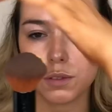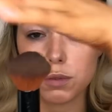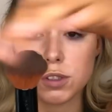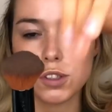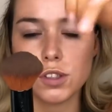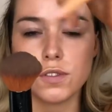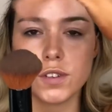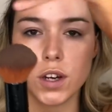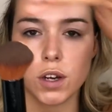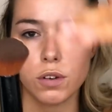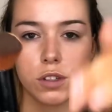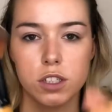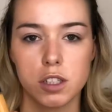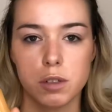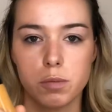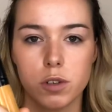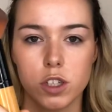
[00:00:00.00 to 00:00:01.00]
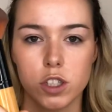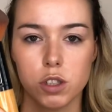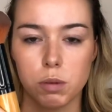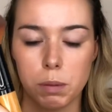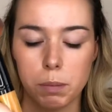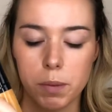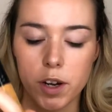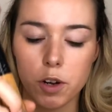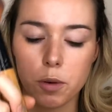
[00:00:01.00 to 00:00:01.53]
is once you've coated your brush
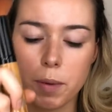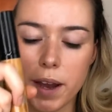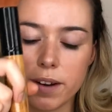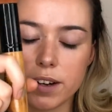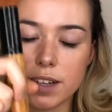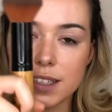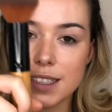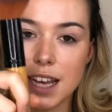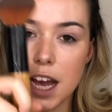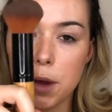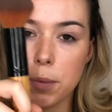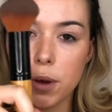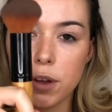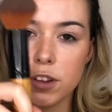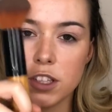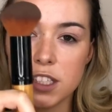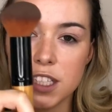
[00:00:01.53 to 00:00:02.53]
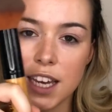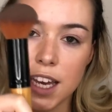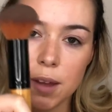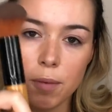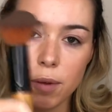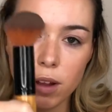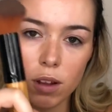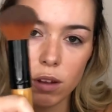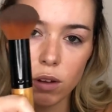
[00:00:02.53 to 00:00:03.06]
with mineral powder, tap on the
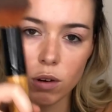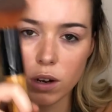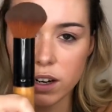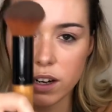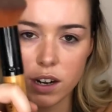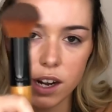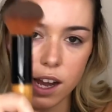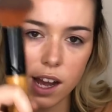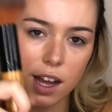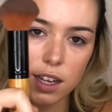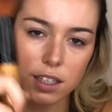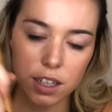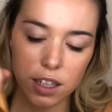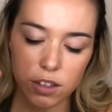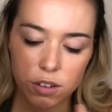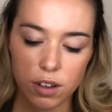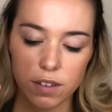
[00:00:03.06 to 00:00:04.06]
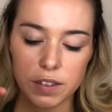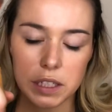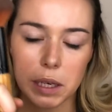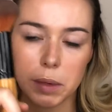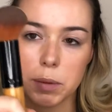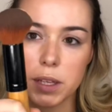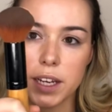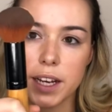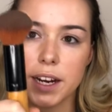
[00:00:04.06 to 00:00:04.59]
table or in your hand. I don't have a
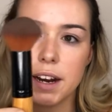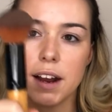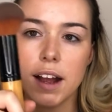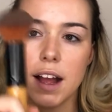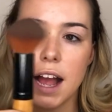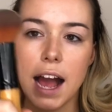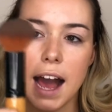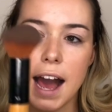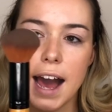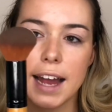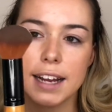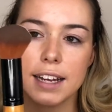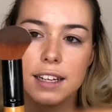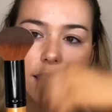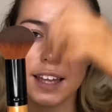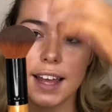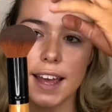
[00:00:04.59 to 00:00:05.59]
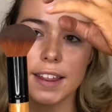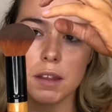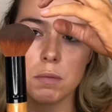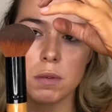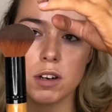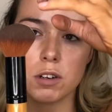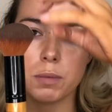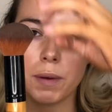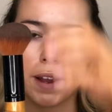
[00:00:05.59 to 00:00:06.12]
table here. And it'll let the
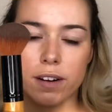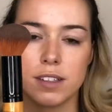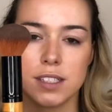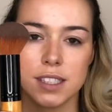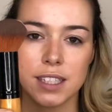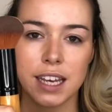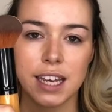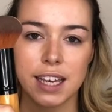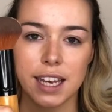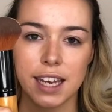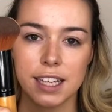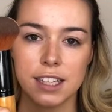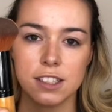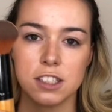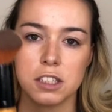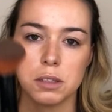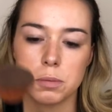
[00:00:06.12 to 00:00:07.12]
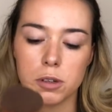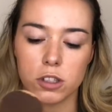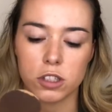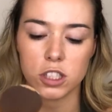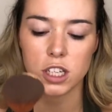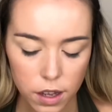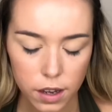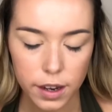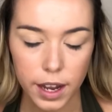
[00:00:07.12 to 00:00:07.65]
mineral powder sink into the
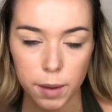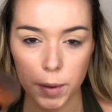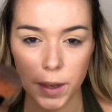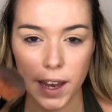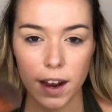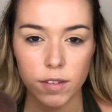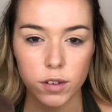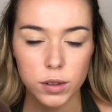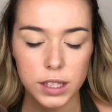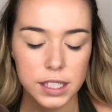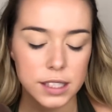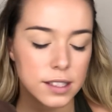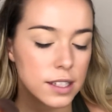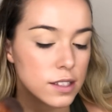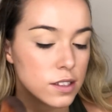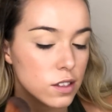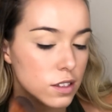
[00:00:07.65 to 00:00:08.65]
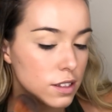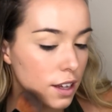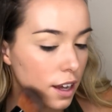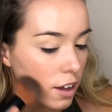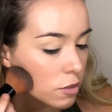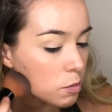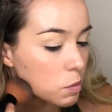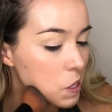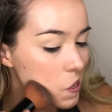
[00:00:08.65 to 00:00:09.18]
brush. Now be careful with this. This does
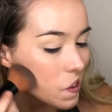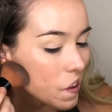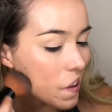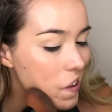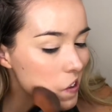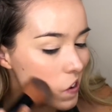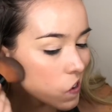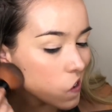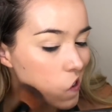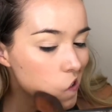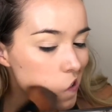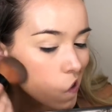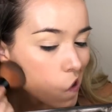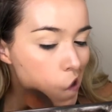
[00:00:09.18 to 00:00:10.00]
have mica in it.